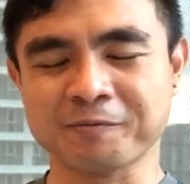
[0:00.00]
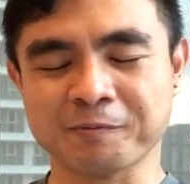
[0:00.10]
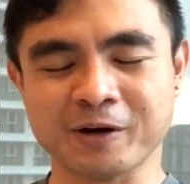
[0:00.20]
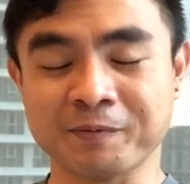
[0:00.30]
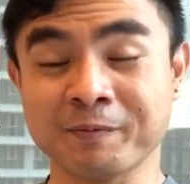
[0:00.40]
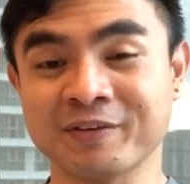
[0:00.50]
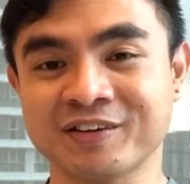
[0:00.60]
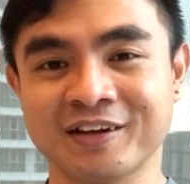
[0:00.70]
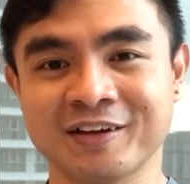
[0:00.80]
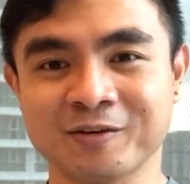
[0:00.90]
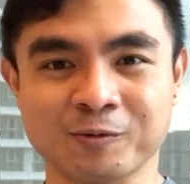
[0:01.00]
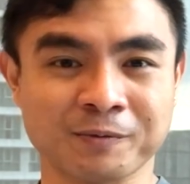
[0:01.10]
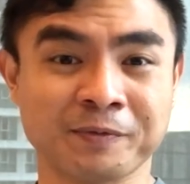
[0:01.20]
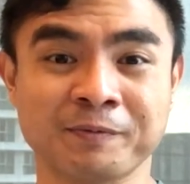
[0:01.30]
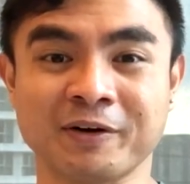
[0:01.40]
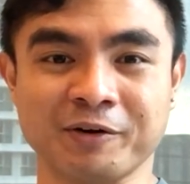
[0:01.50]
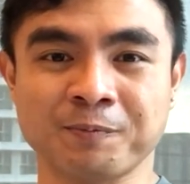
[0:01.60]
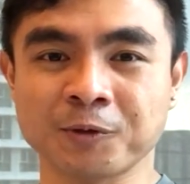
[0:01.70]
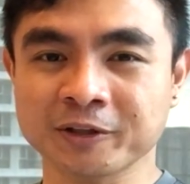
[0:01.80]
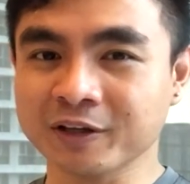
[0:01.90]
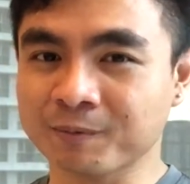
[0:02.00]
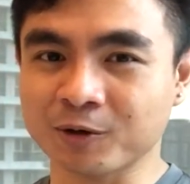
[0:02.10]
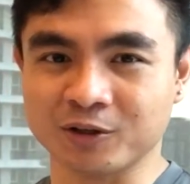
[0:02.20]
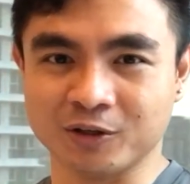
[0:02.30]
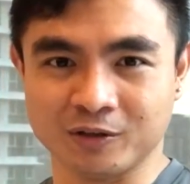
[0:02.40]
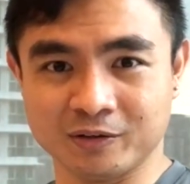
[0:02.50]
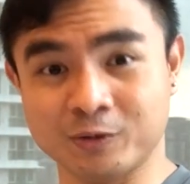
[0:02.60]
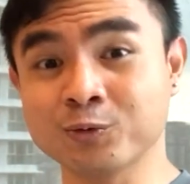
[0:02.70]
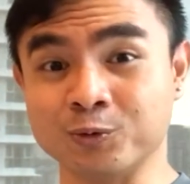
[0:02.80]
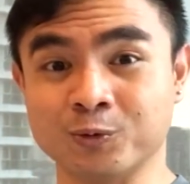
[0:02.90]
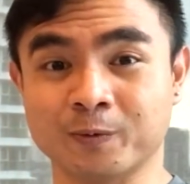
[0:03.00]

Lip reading: what are people saying, or what people are reporting about you.